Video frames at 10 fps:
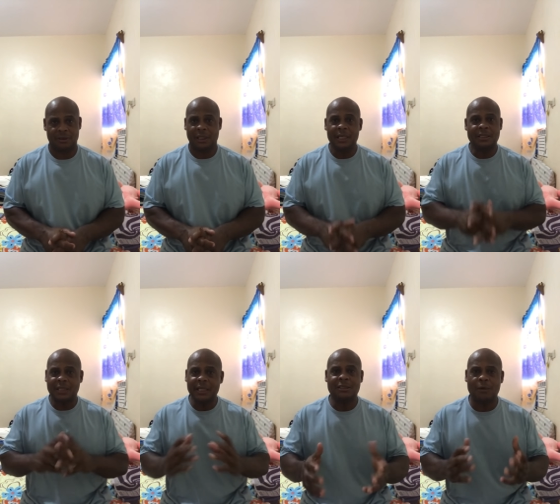He
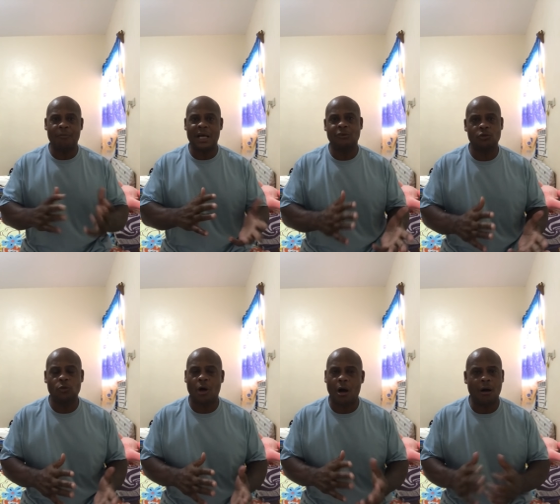thinks about
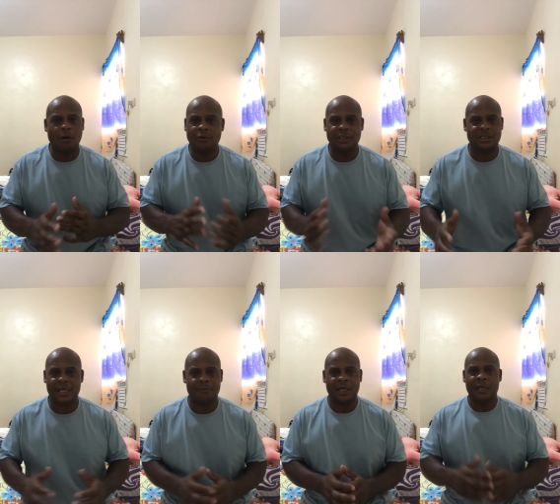you all the
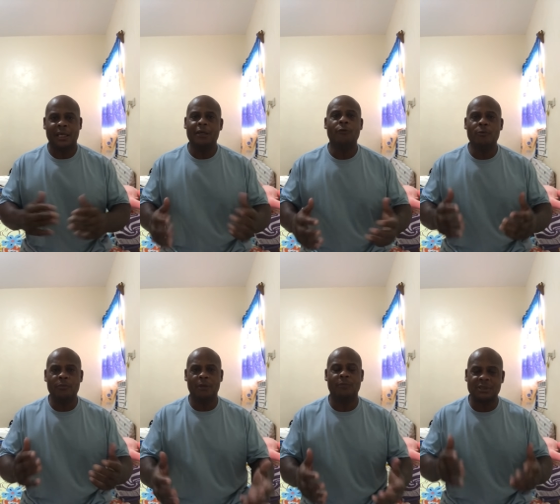time. He
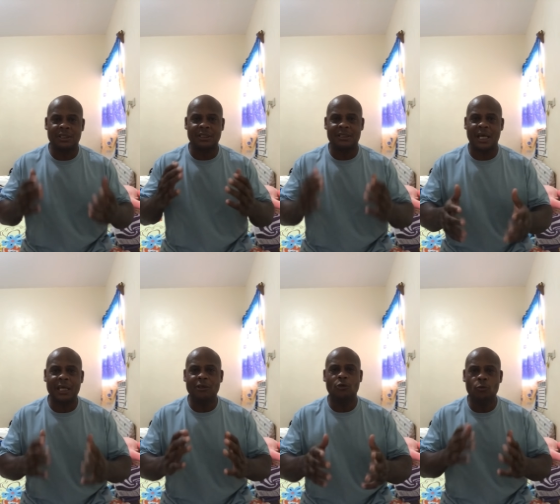remembers the
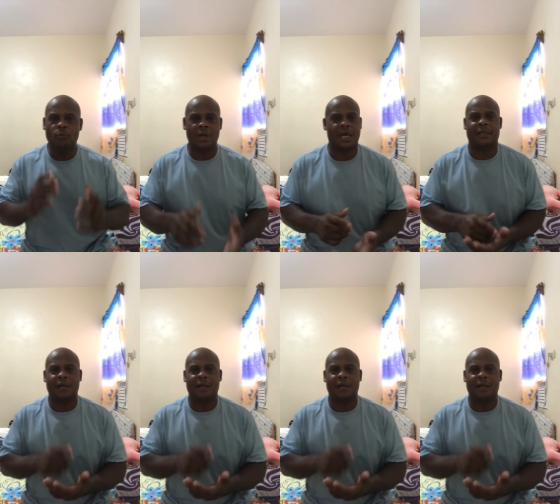day you met,